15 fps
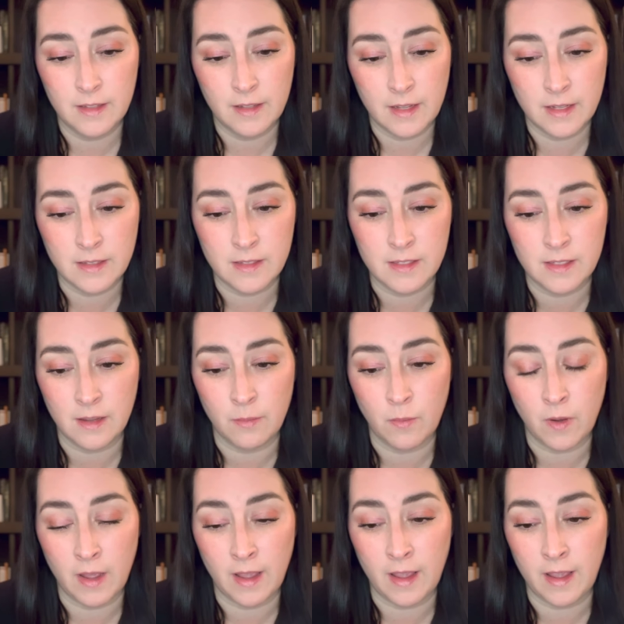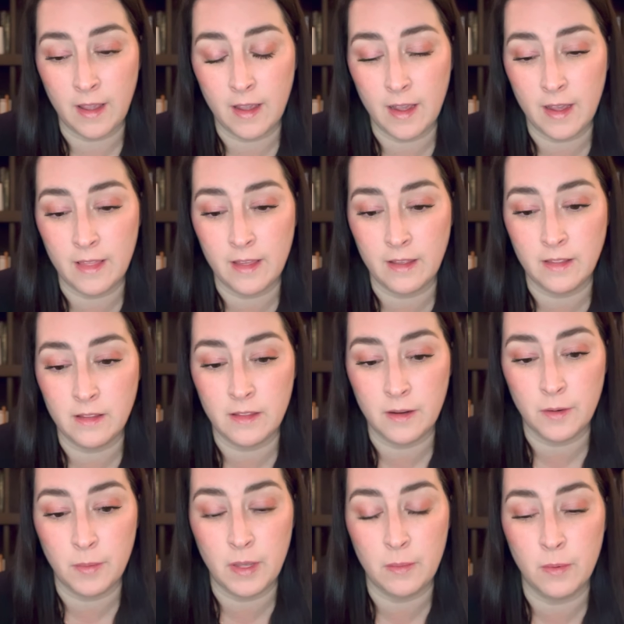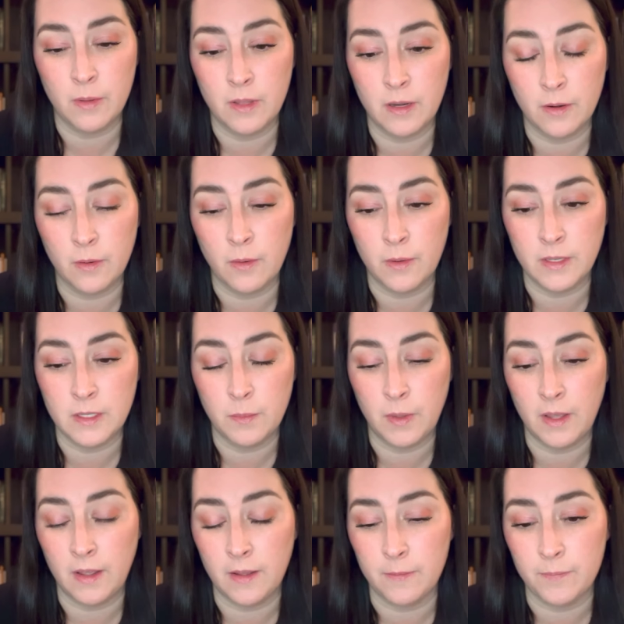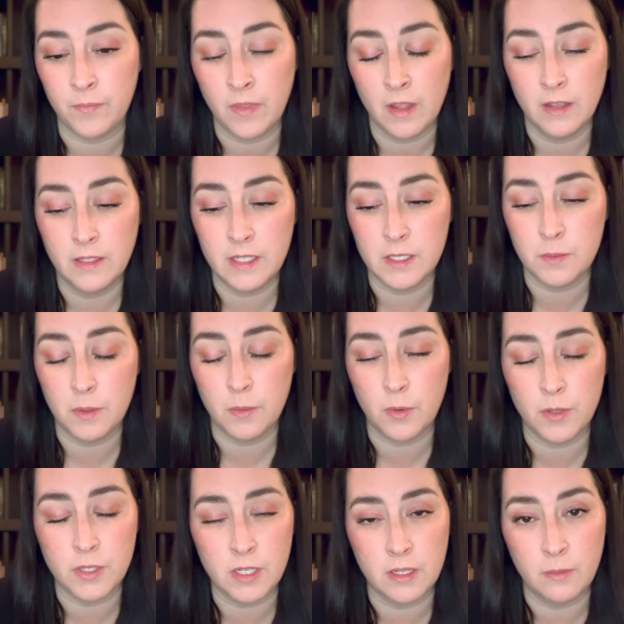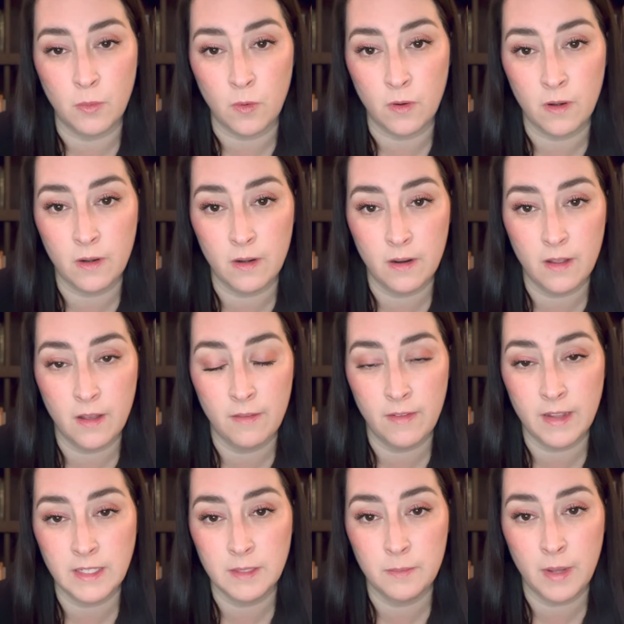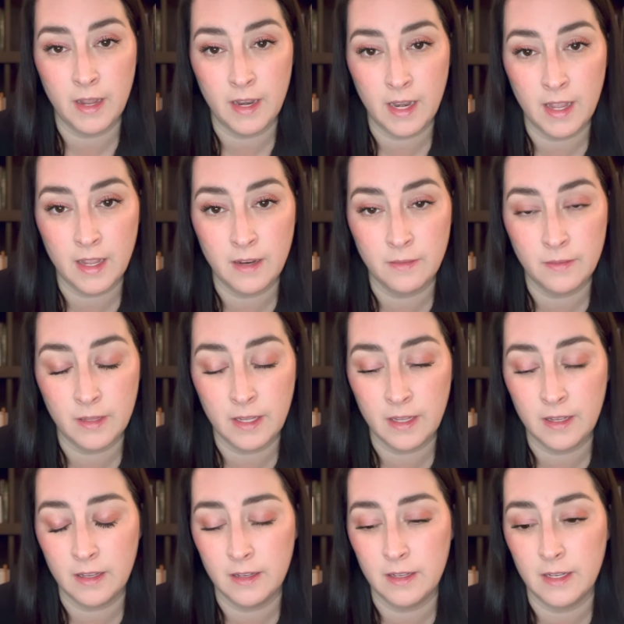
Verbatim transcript: In some way, I think that there are people that are going to be disproportionately more affected by it negatively.